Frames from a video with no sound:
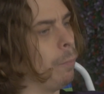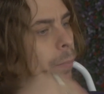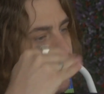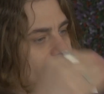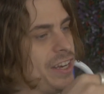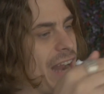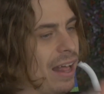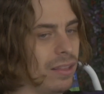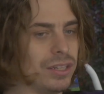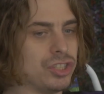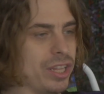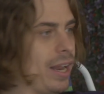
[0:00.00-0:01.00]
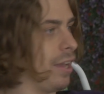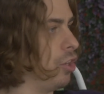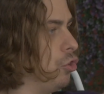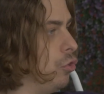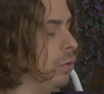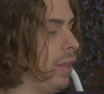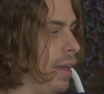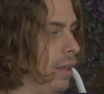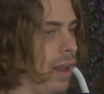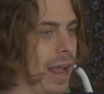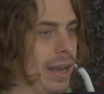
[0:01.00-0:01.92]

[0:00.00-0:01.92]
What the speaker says: But the knowledge that I can do that